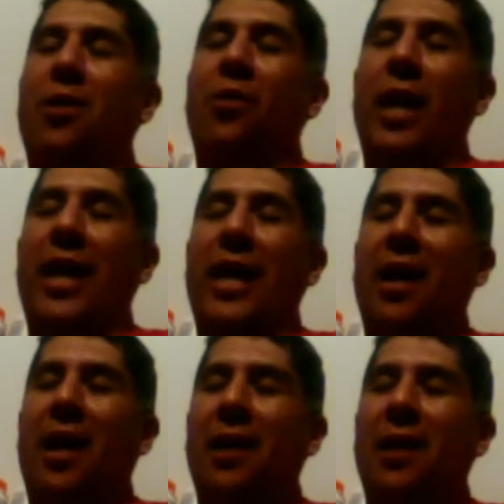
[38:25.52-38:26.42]
I
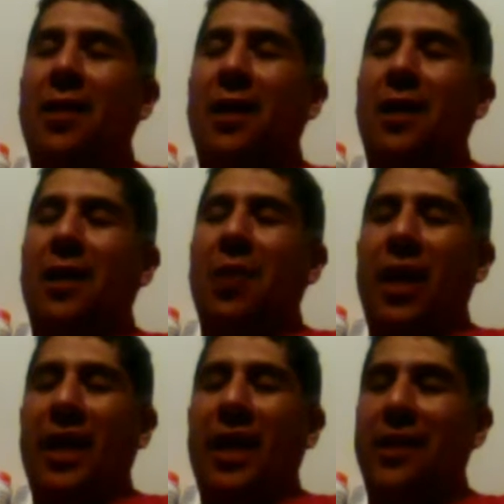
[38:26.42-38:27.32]
get lost on
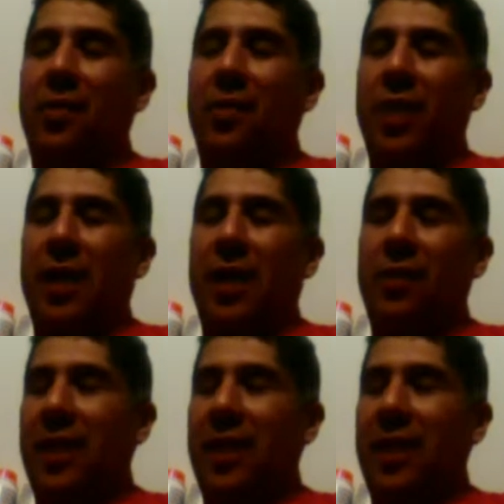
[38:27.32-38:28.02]
when I start thinking of,